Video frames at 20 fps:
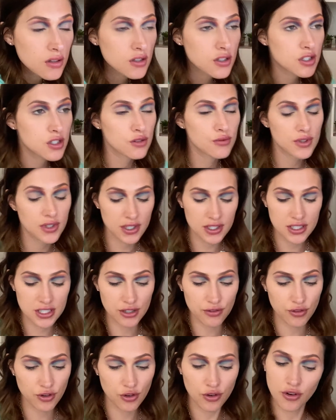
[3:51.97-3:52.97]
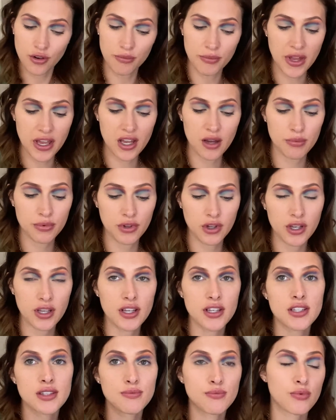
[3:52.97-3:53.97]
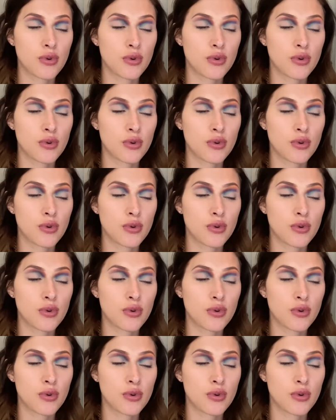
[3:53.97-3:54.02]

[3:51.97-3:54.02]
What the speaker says: Doing a difficult makeup look is